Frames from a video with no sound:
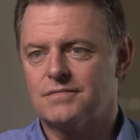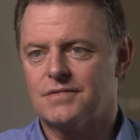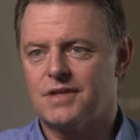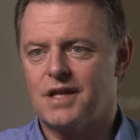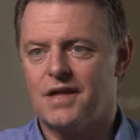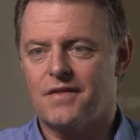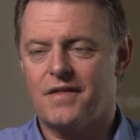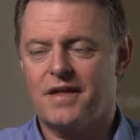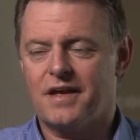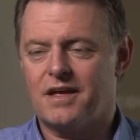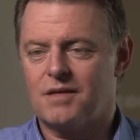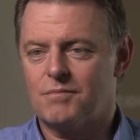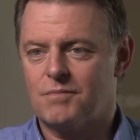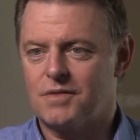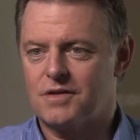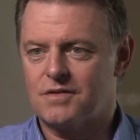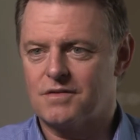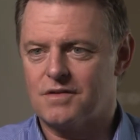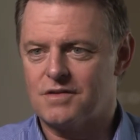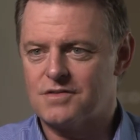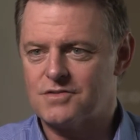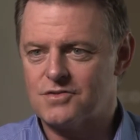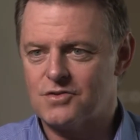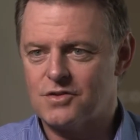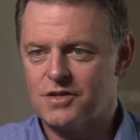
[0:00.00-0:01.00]
Now, that can be
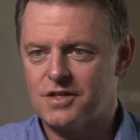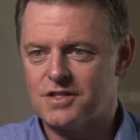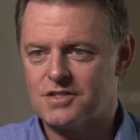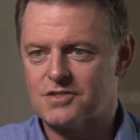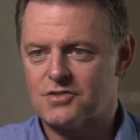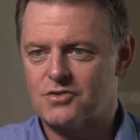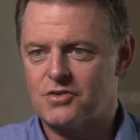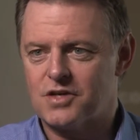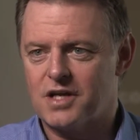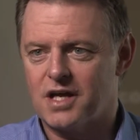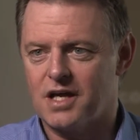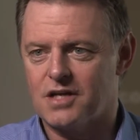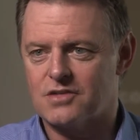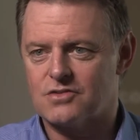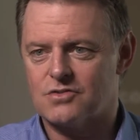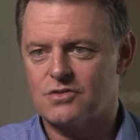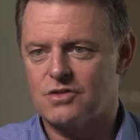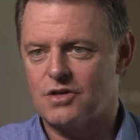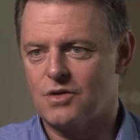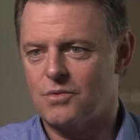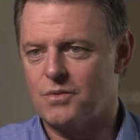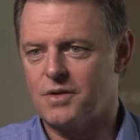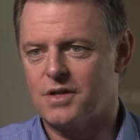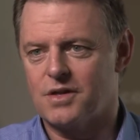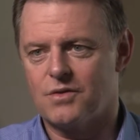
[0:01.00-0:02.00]
as early as triage, you
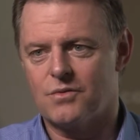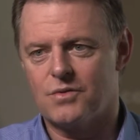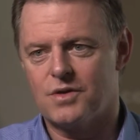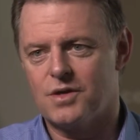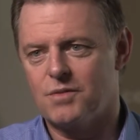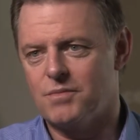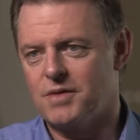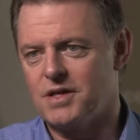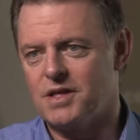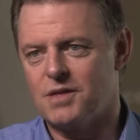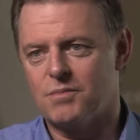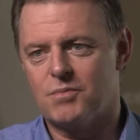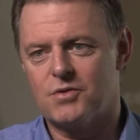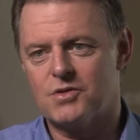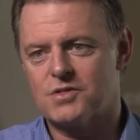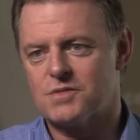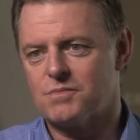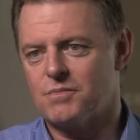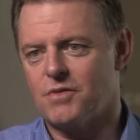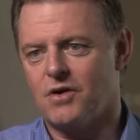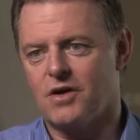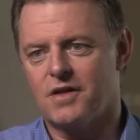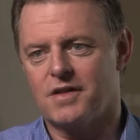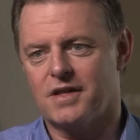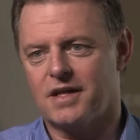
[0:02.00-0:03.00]
know, when you meet the
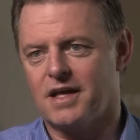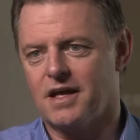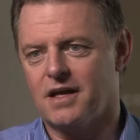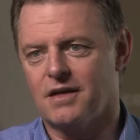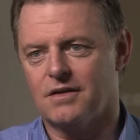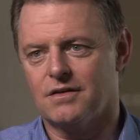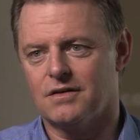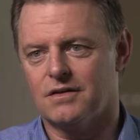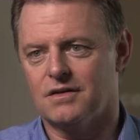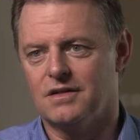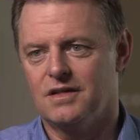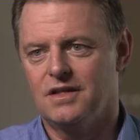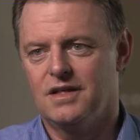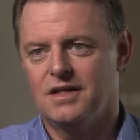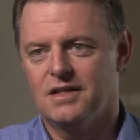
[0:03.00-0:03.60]
person behind the counter.